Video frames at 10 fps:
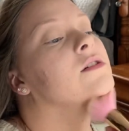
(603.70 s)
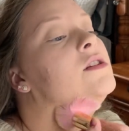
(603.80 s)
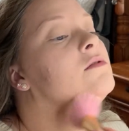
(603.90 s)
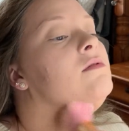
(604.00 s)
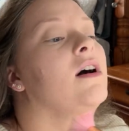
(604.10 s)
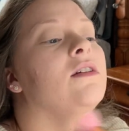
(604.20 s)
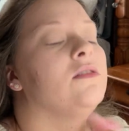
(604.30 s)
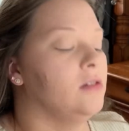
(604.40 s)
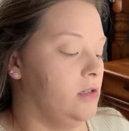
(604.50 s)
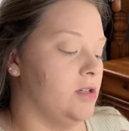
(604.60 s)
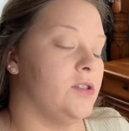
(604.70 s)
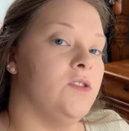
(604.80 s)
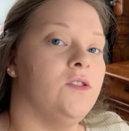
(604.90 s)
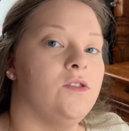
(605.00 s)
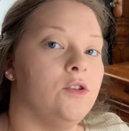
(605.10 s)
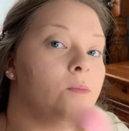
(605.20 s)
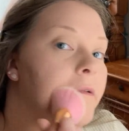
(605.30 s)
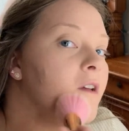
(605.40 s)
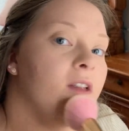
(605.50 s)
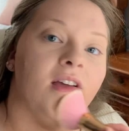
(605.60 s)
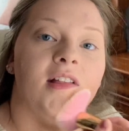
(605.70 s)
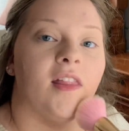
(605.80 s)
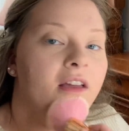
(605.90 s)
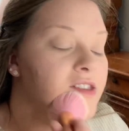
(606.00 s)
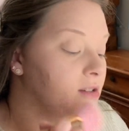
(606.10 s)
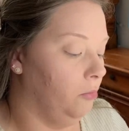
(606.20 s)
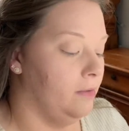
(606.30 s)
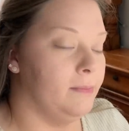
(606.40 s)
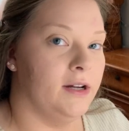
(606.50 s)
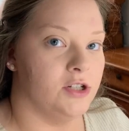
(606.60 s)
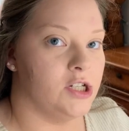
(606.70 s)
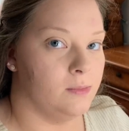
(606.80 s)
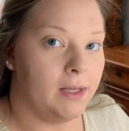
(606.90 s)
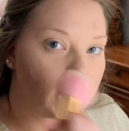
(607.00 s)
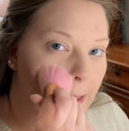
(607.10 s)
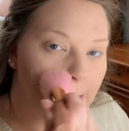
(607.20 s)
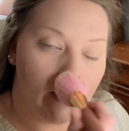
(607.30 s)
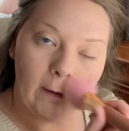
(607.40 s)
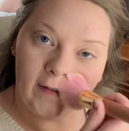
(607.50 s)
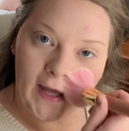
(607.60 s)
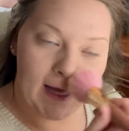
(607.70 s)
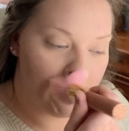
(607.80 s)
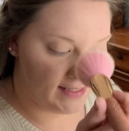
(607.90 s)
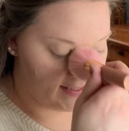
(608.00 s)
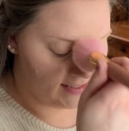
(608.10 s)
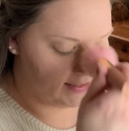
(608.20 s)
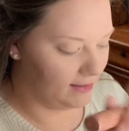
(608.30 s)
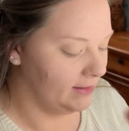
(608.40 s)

so I don't look stupid and like someone punched me in the face.